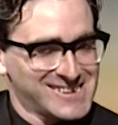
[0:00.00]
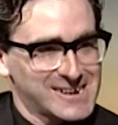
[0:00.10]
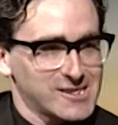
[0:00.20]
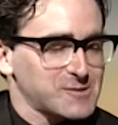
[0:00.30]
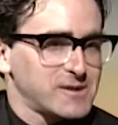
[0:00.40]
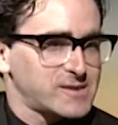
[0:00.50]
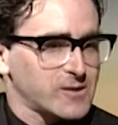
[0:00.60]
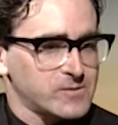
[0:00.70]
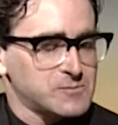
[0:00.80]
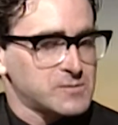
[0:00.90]
I look um, at
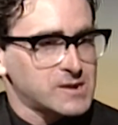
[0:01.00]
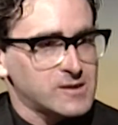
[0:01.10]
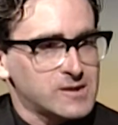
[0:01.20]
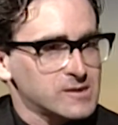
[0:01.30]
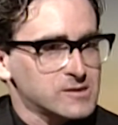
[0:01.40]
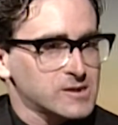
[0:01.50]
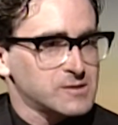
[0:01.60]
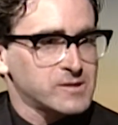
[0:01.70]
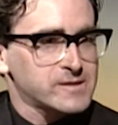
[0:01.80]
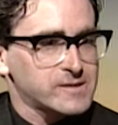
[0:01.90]
myself in the um, mirror and I look at
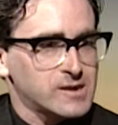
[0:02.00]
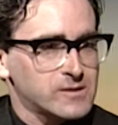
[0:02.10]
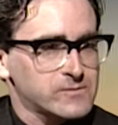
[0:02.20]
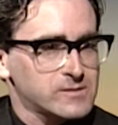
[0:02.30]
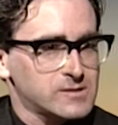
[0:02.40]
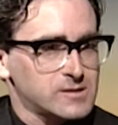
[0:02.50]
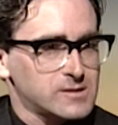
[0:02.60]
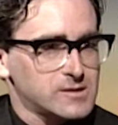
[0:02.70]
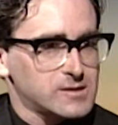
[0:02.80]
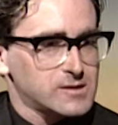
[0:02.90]
myself,
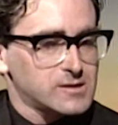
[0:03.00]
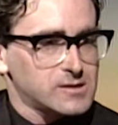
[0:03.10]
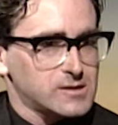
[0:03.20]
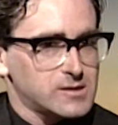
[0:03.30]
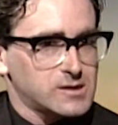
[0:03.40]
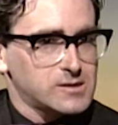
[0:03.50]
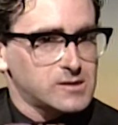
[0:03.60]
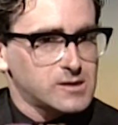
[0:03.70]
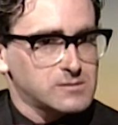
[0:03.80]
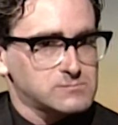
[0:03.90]
and
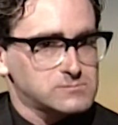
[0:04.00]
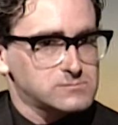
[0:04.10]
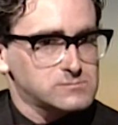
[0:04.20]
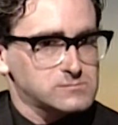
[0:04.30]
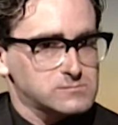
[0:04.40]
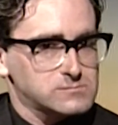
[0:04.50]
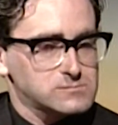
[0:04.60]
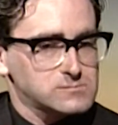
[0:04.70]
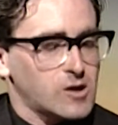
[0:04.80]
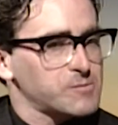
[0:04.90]
um,
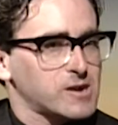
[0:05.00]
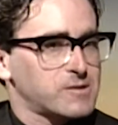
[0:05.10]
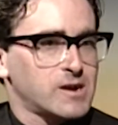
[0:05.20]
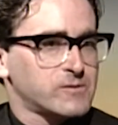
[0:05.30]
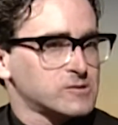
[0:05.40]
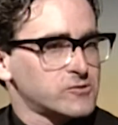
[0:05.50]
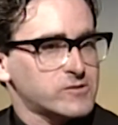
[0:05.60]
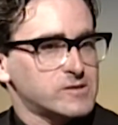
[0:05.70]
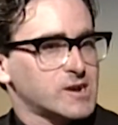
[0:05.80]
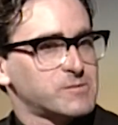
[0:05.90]
oh, I'm talking about
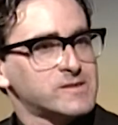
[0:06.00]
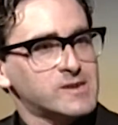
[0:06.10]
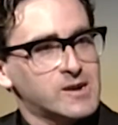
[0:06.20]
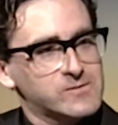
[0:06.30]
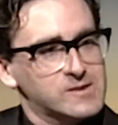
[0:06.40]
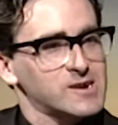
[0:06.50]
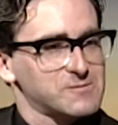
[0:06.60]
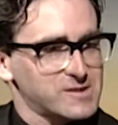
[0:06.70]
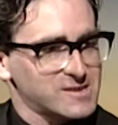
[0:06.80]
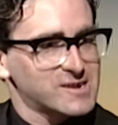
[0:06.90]
evolution type of stuff. You're talking
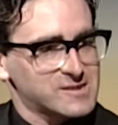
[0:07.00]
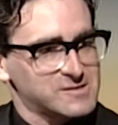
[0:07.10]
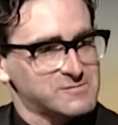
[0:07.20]
about like.